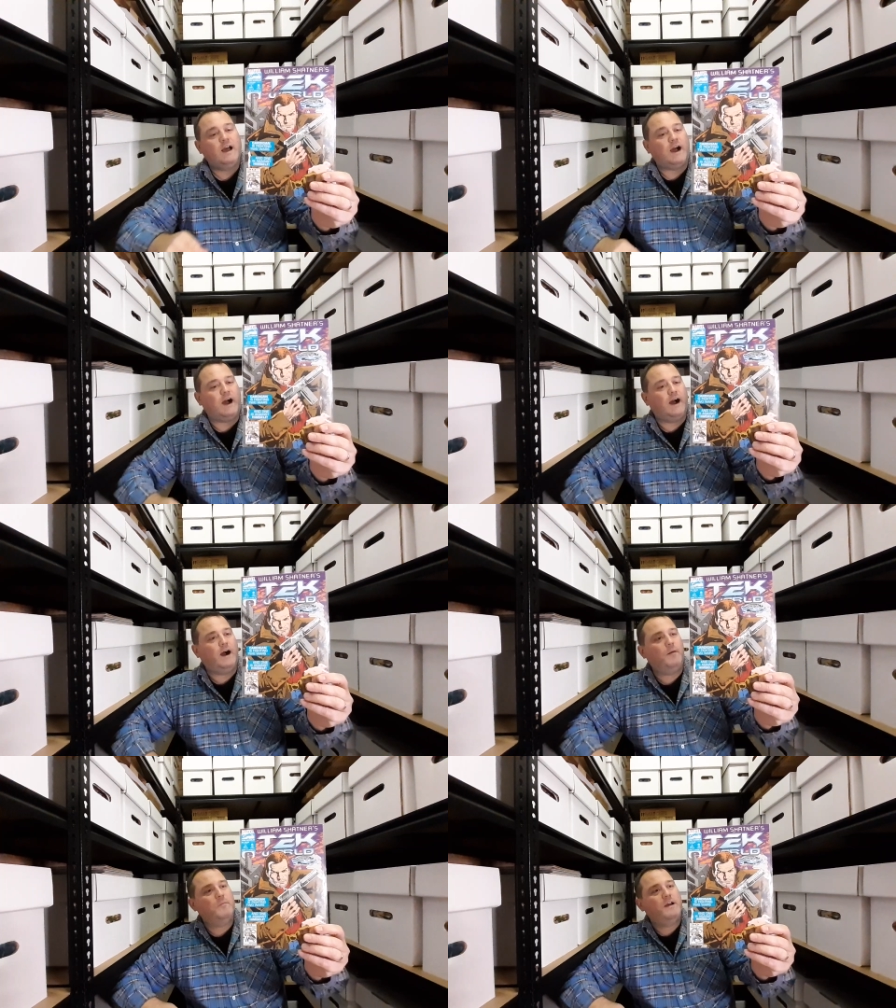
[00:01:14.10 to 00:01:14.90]

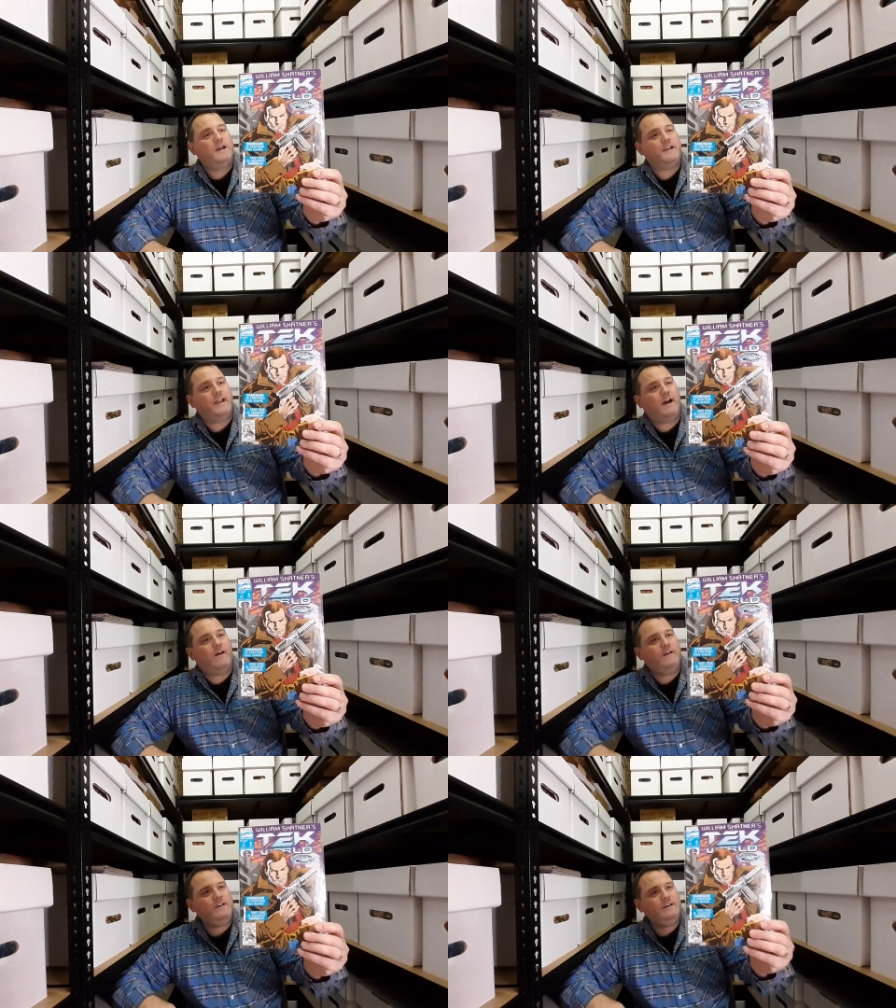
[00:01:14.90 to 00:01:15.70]
Now,
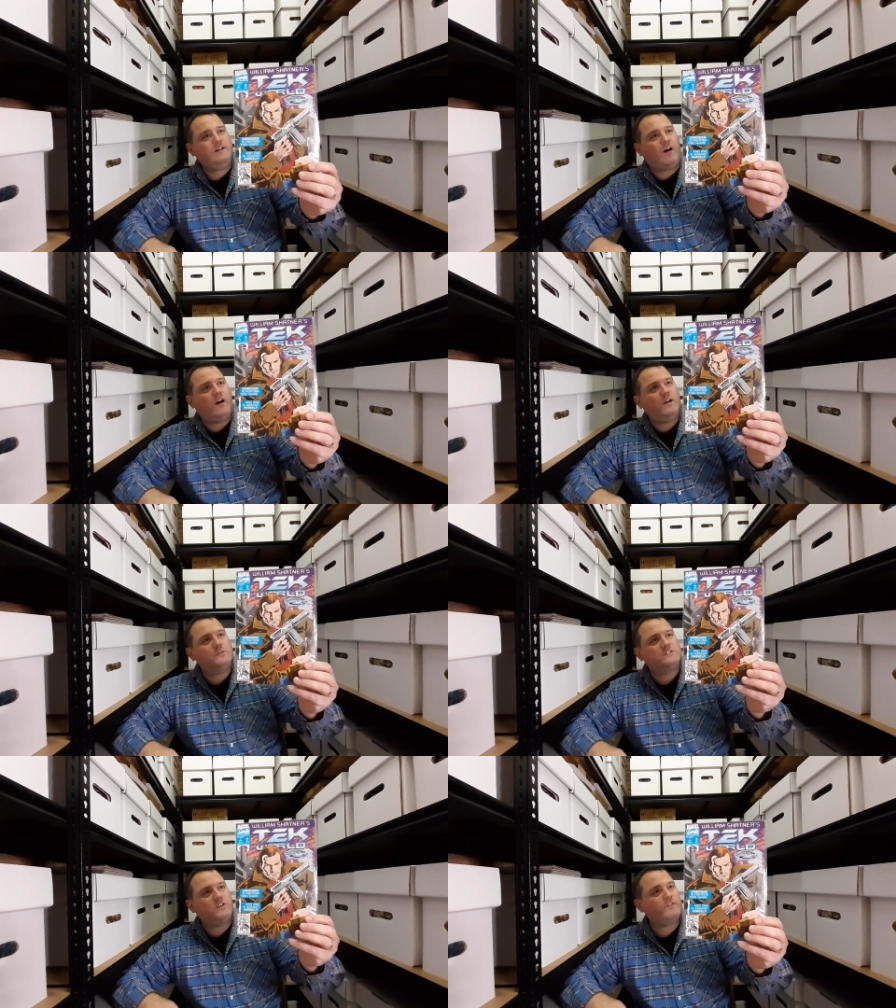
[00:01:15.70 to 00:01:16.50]
I
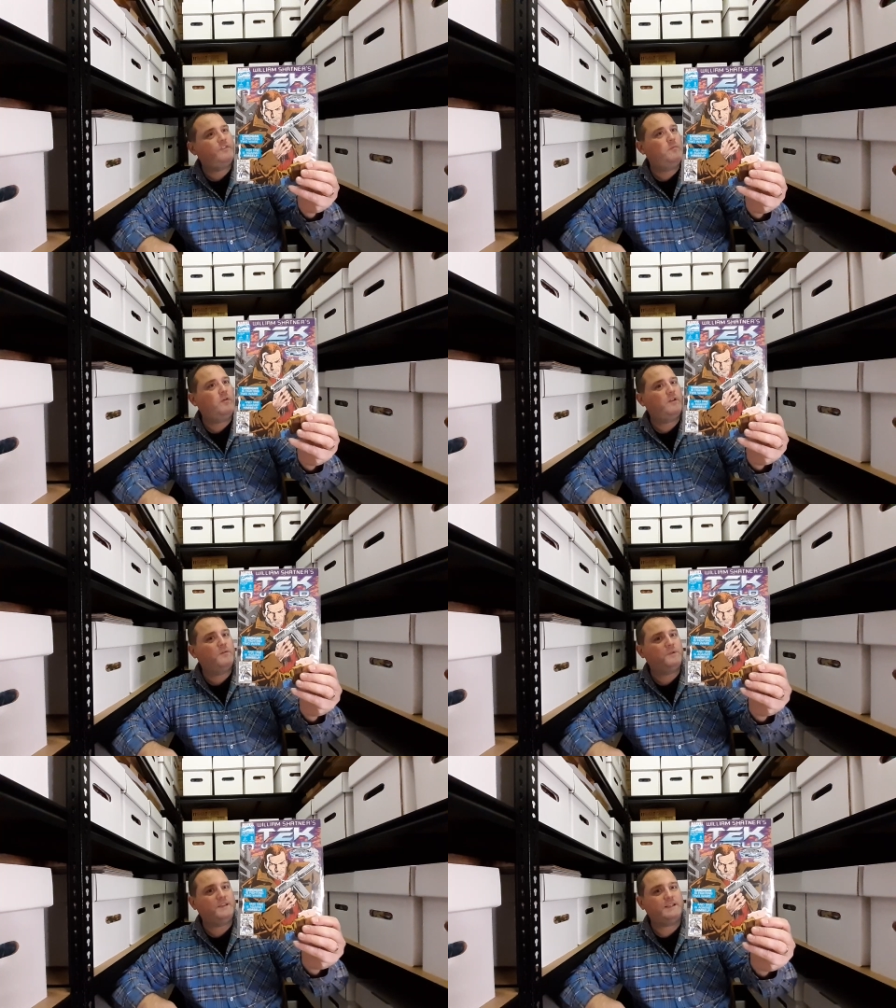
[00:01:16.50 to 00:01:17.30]
was not familiar
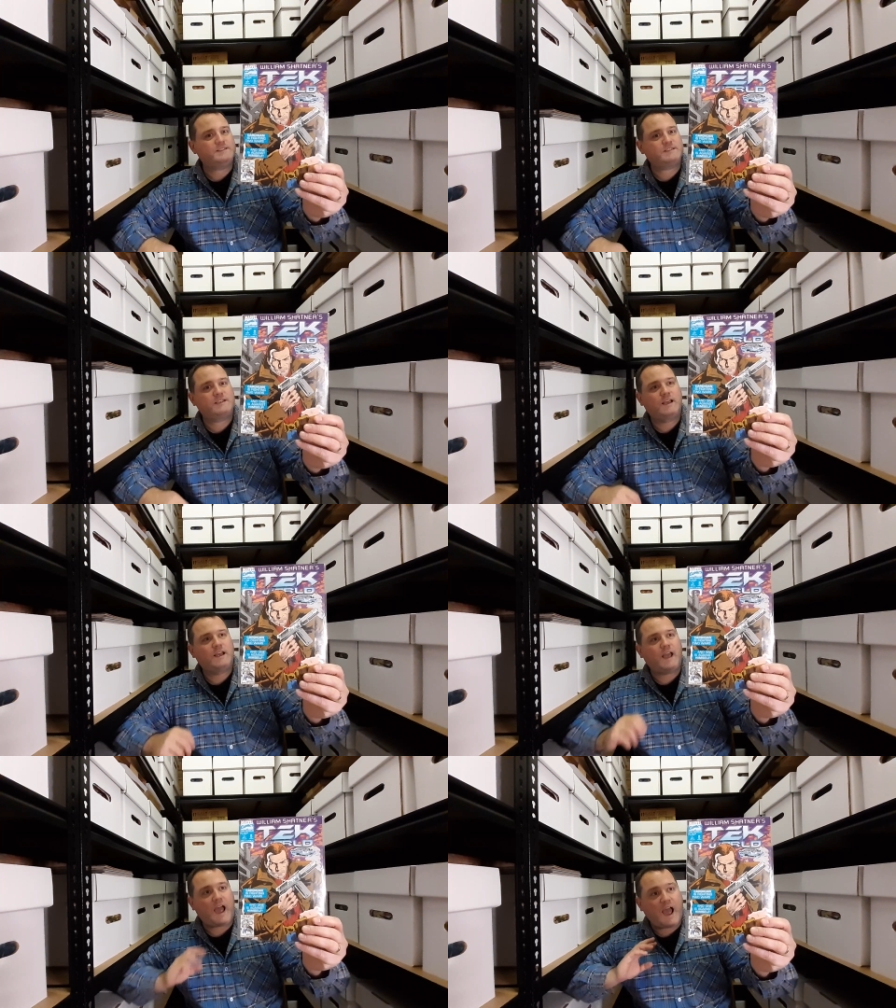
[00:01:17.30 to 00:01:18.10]
with this
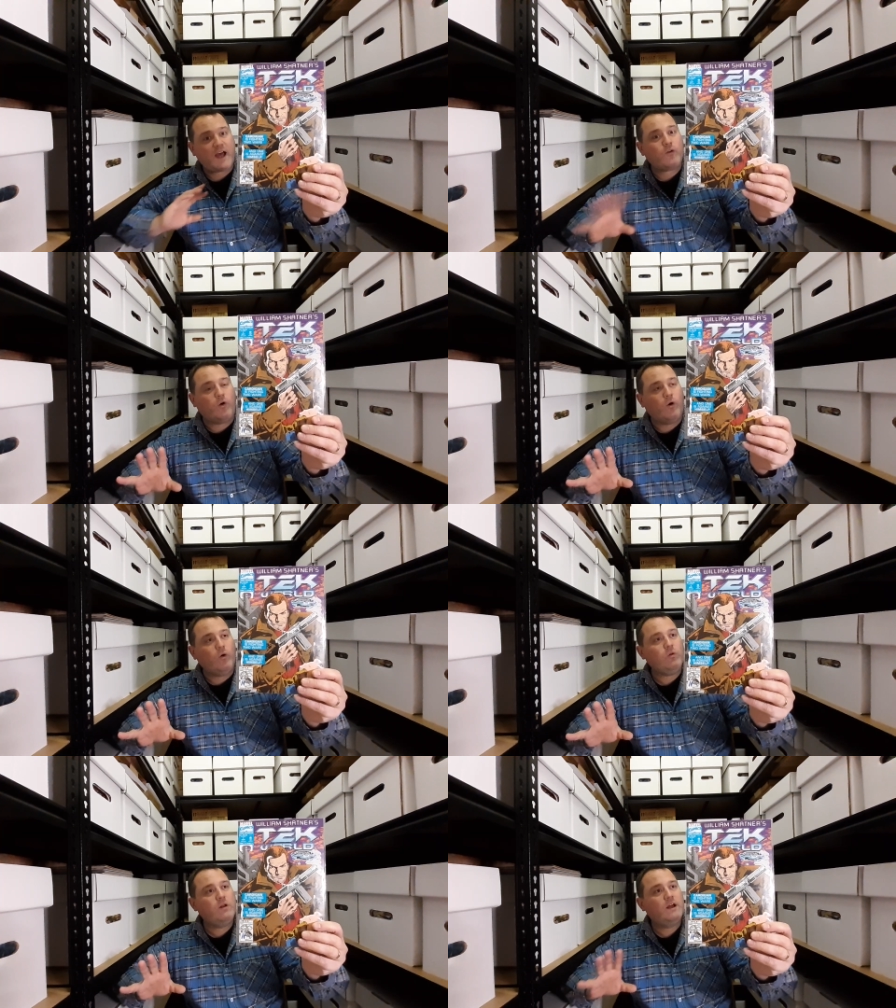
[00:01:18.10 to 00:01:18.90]
at
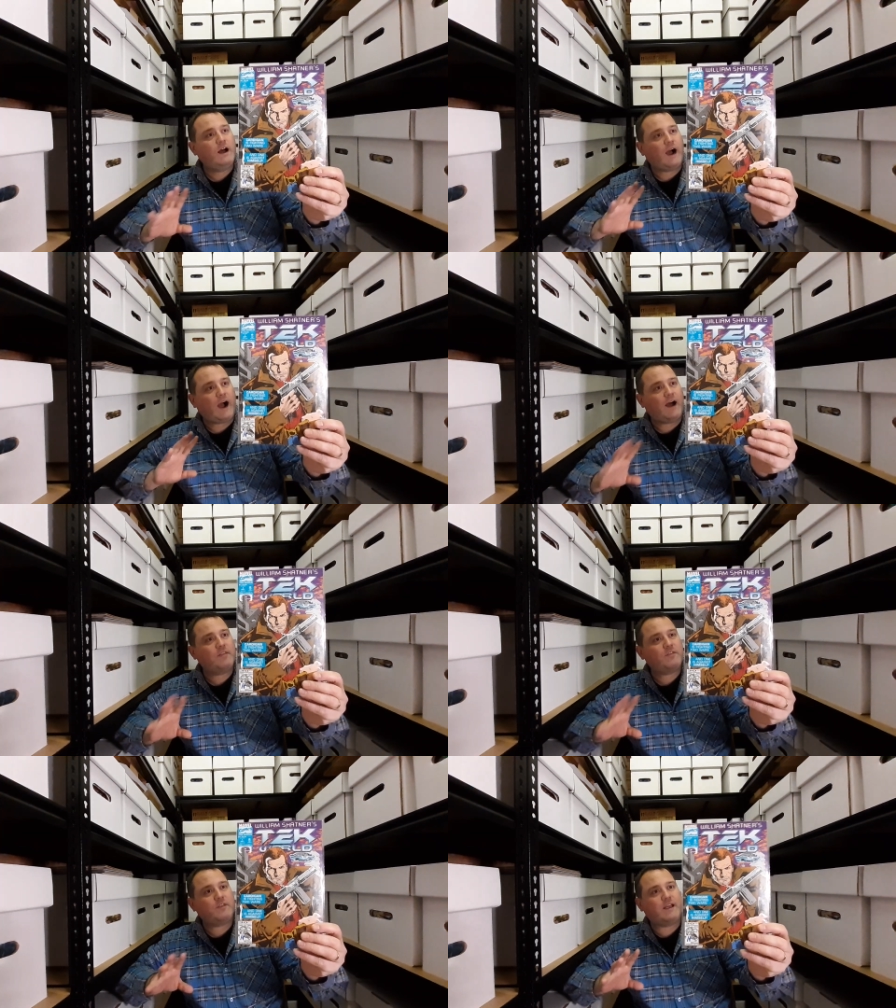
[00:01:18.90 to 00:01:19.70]
all,
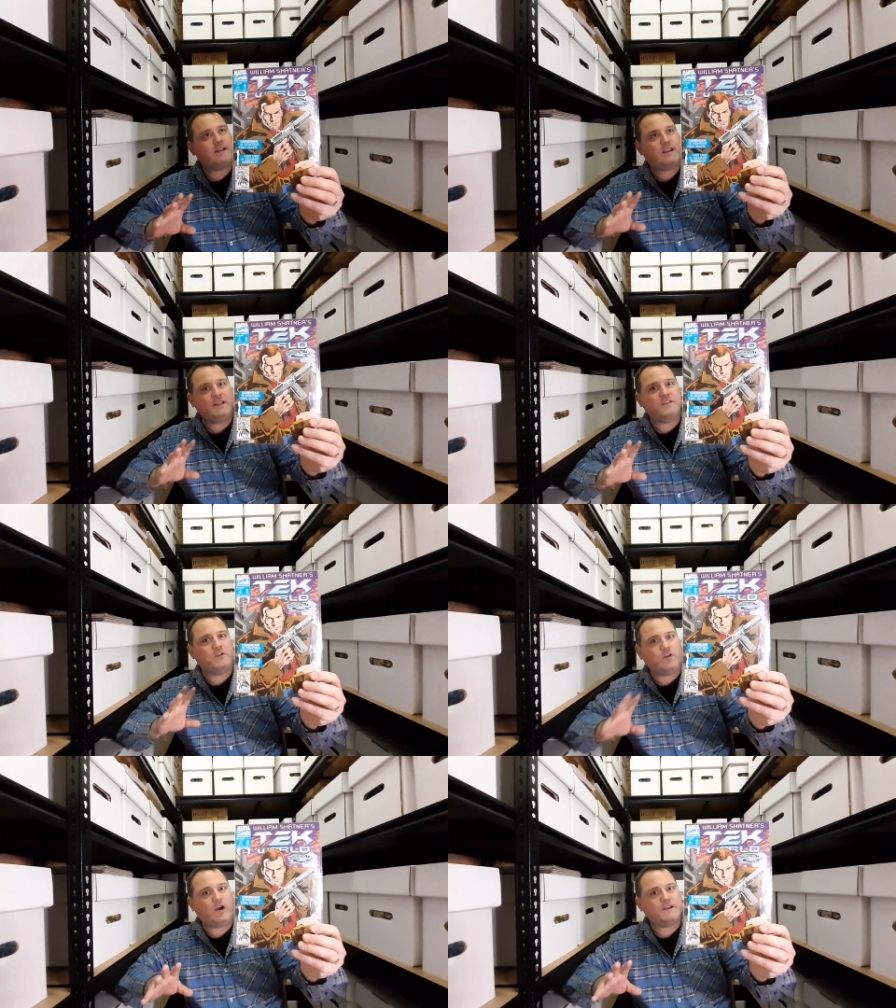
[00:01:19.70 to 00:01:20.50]
other than in the
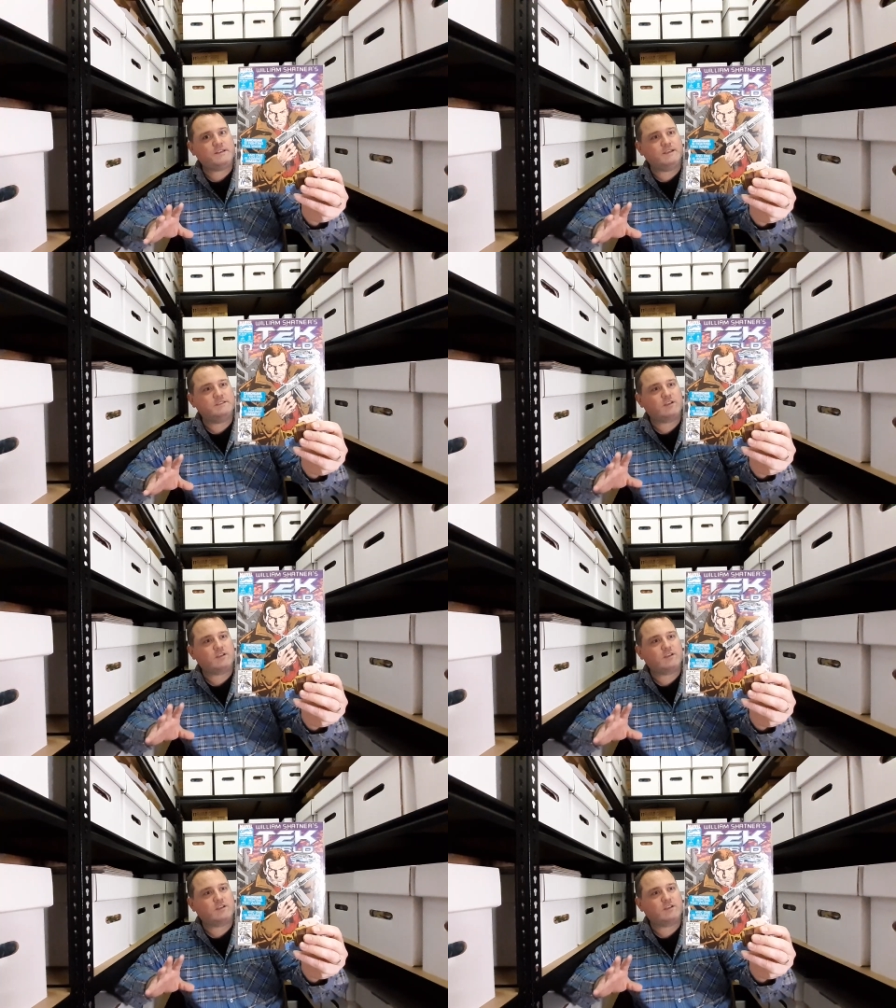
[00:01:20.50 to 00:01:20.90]
90s.